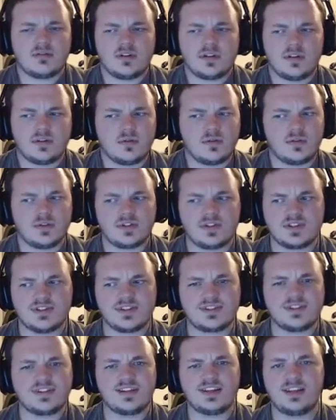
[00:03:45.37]
you could always
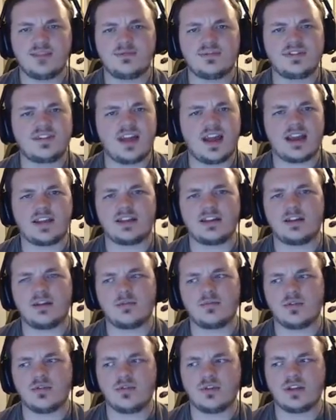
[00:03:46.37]
just keep stacking
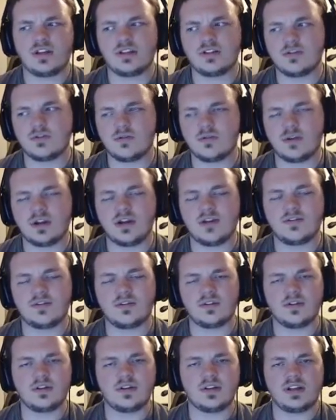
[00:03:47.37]
up greens or
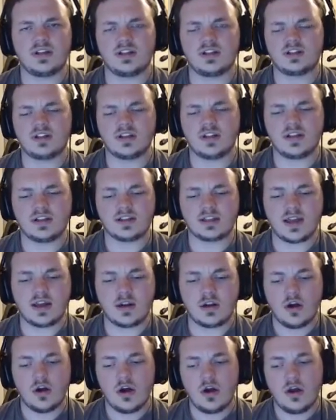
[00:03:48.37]
whatever and shit like
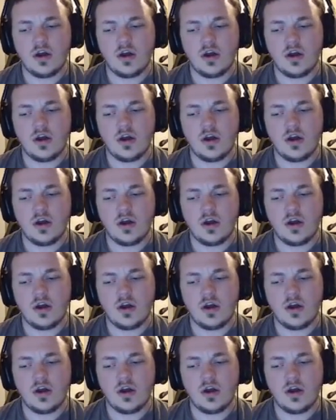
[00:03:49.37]
that.